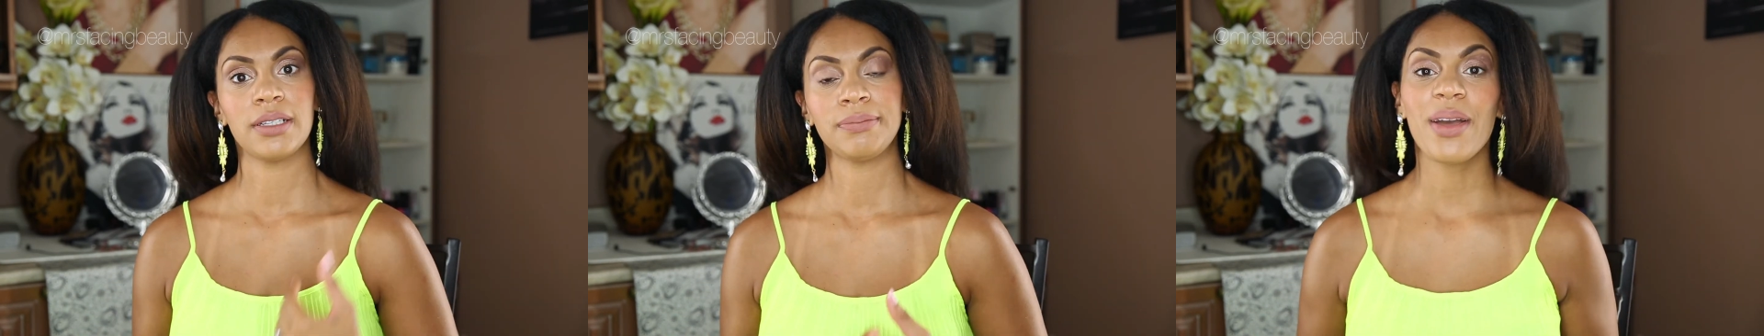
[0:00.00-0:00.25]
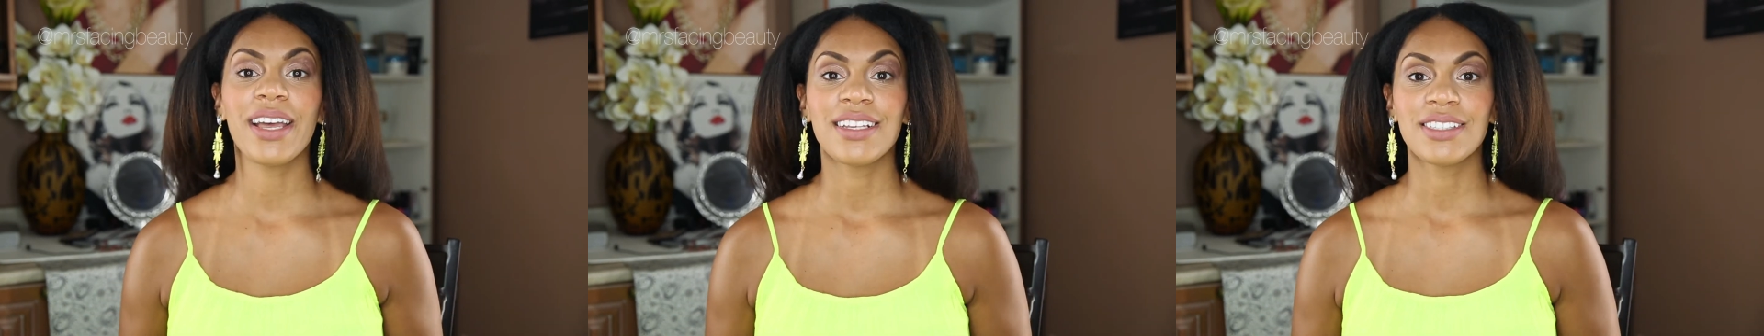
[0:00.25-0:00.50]

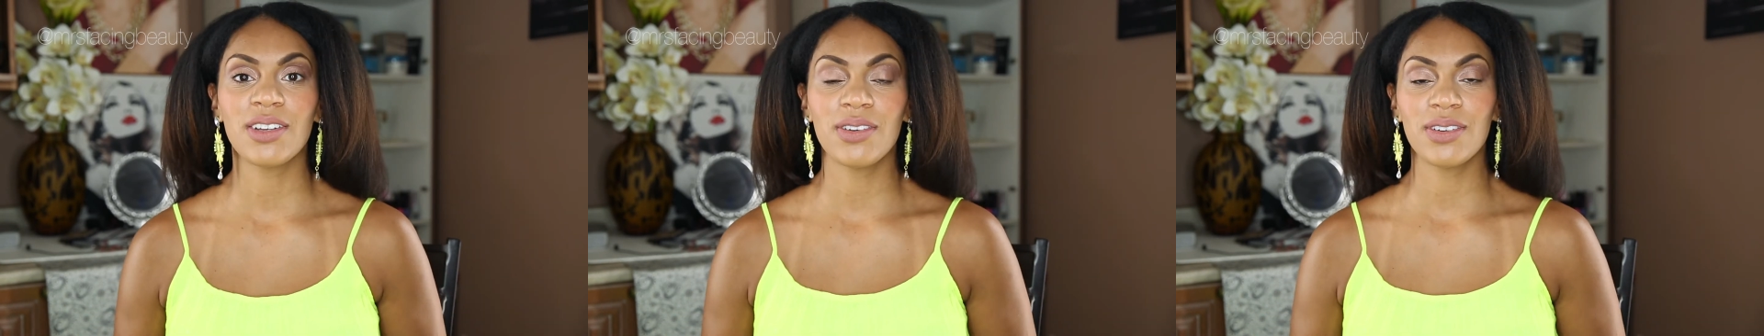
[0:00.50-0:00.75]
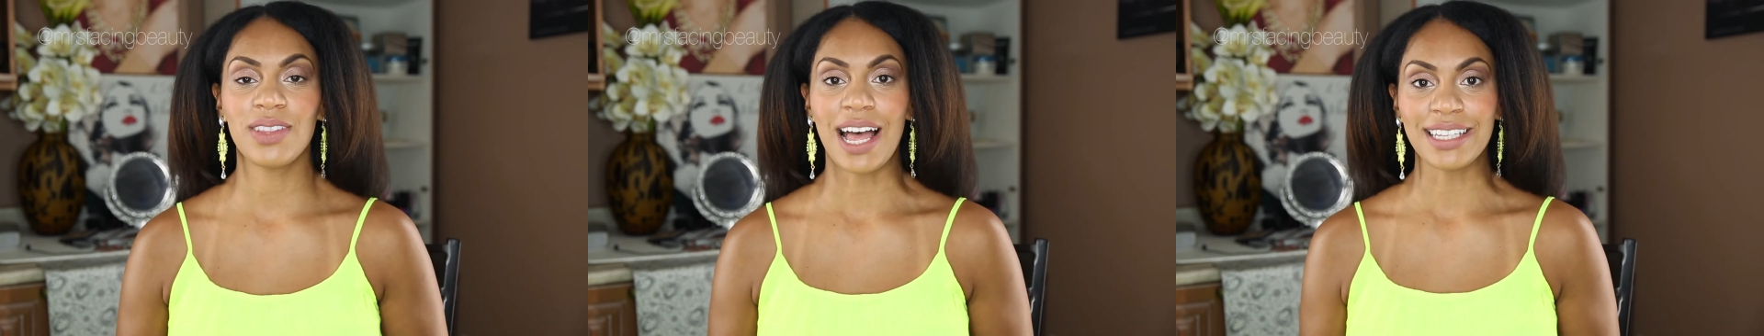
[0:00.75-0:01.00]
Okay,
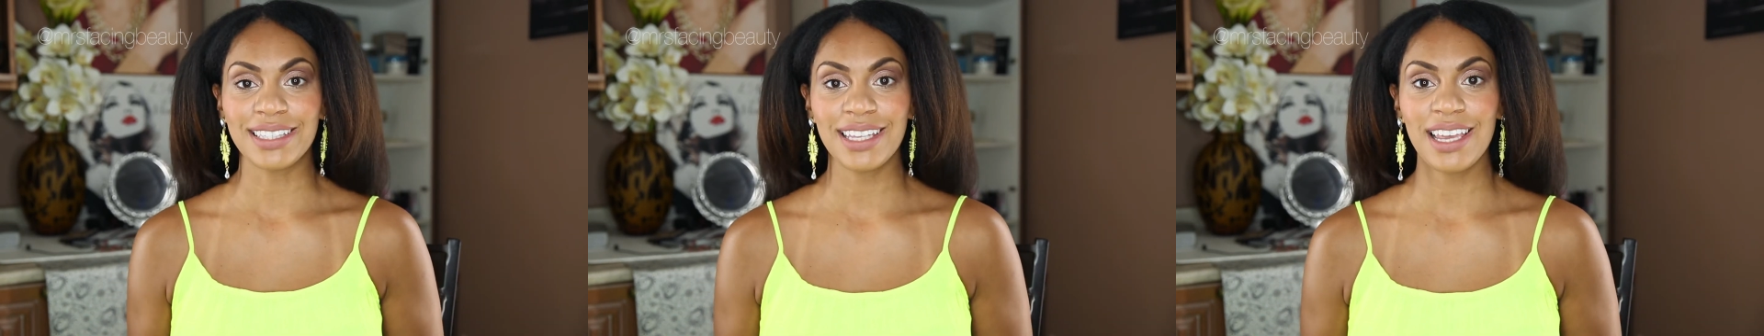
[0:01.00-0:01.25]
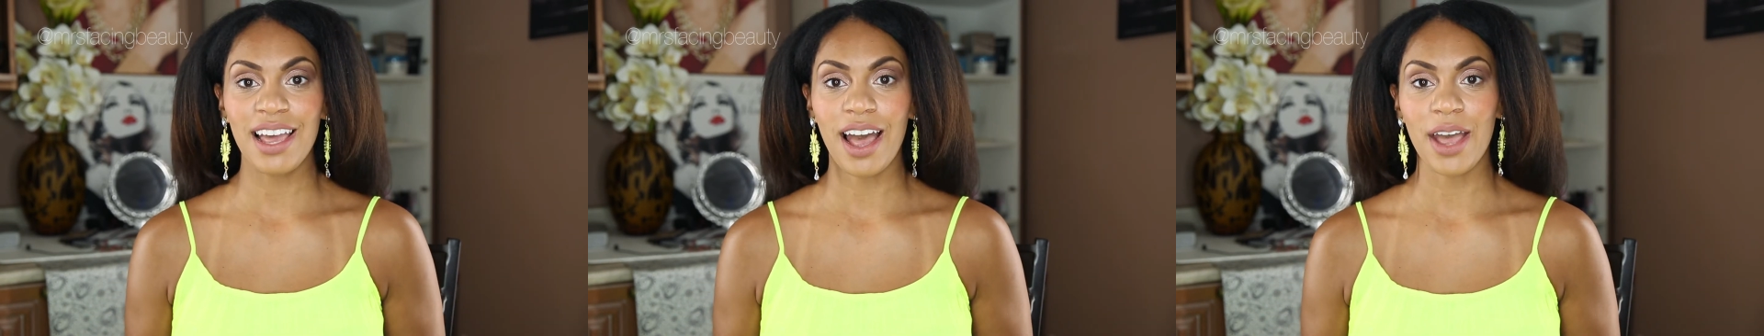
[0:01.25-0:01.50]
so
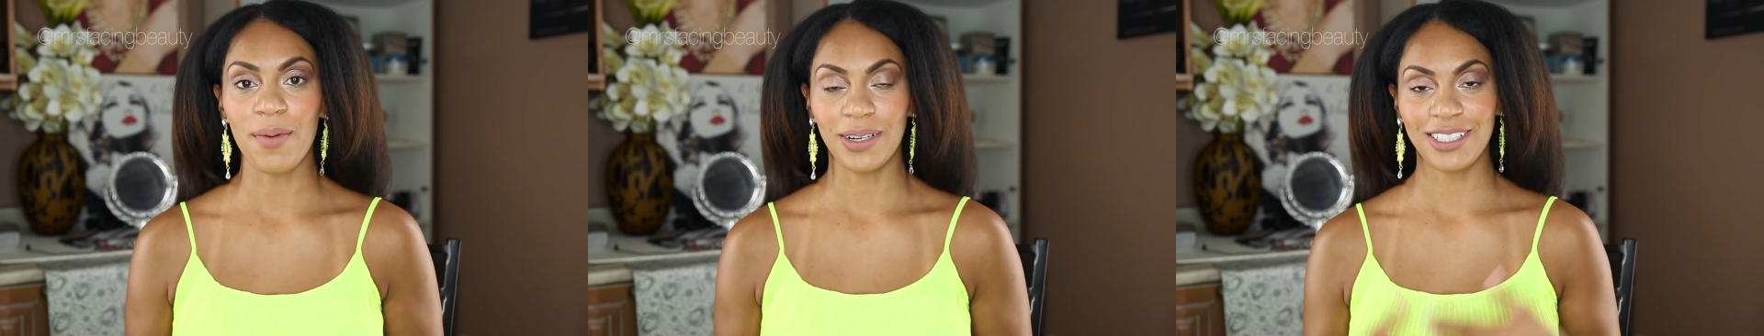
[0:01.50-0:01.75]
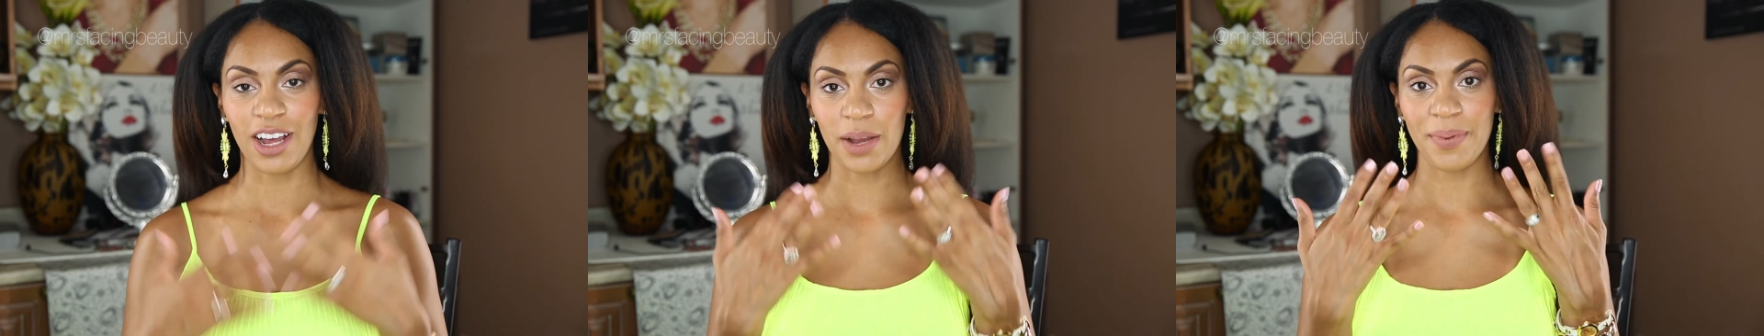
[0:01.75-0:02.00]
lastly, I
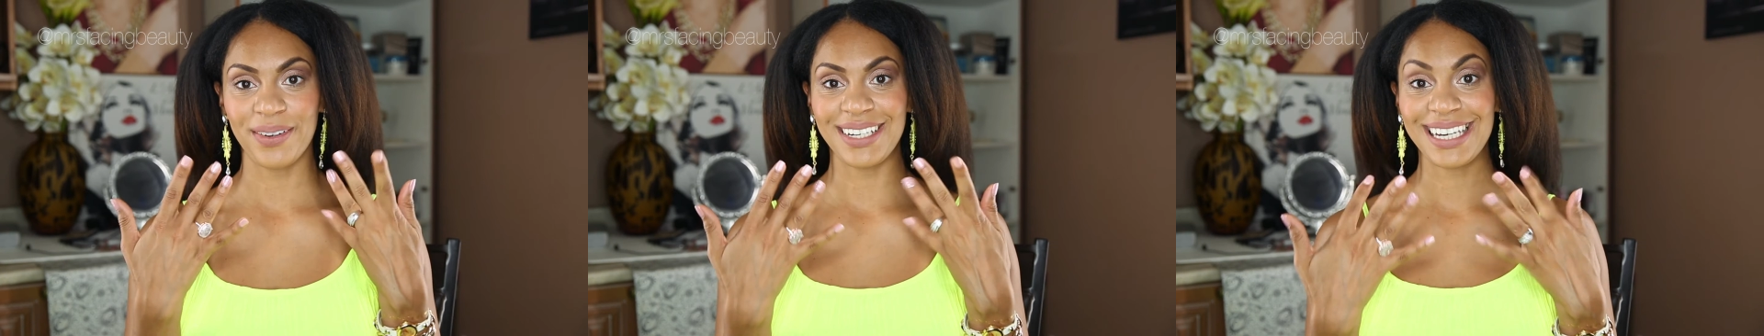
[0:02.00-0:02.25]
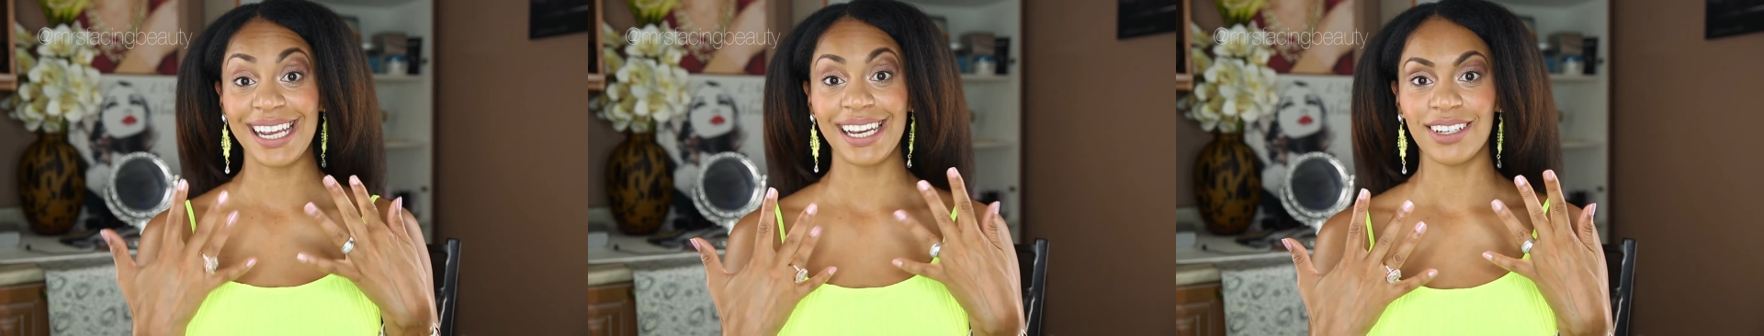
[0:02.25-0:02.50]
want to talk about
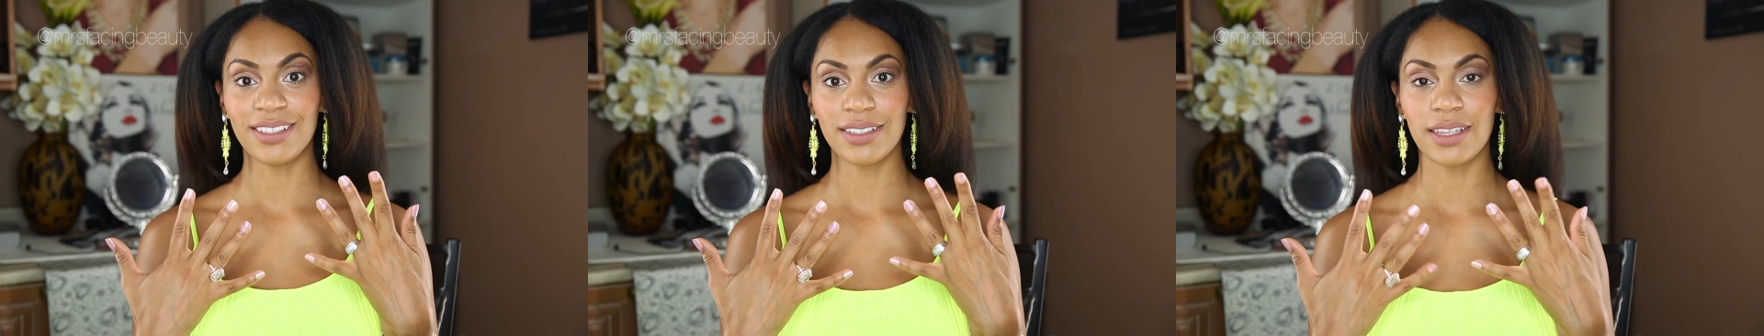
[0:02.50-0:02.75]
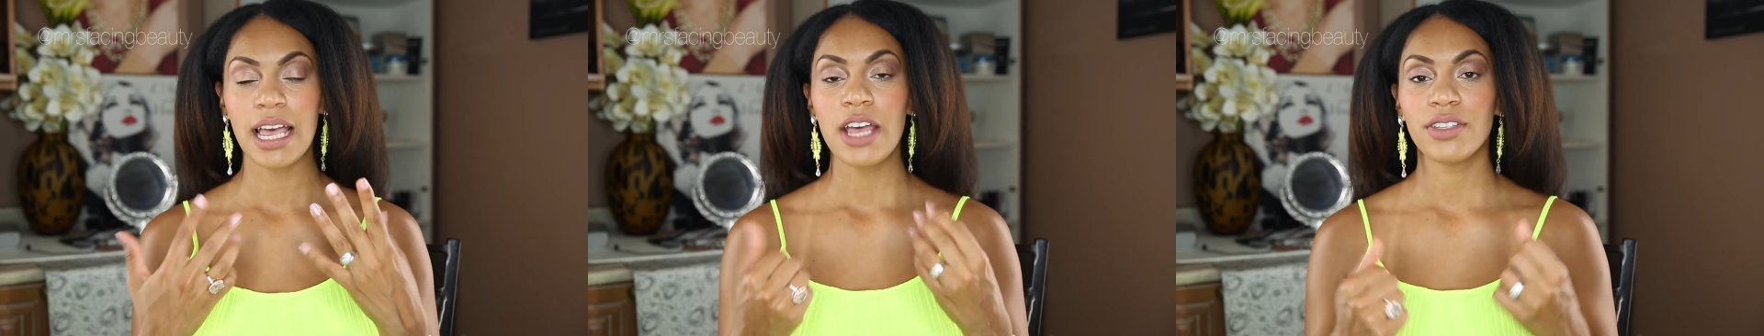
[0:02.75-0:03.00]
nails.